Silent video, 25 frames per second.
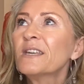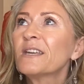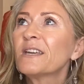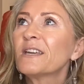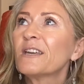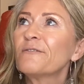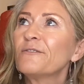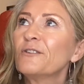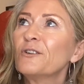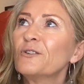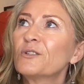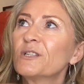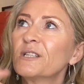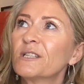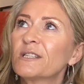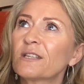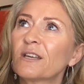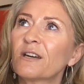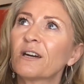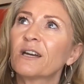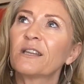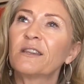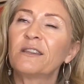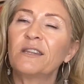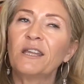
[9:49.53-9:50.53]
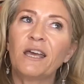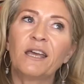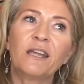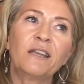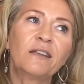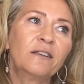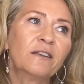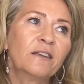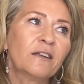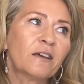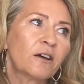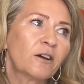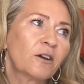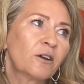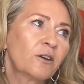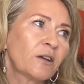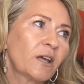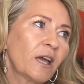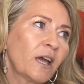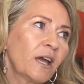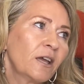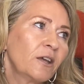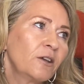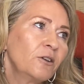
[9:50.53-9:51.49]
If you decide then, okay,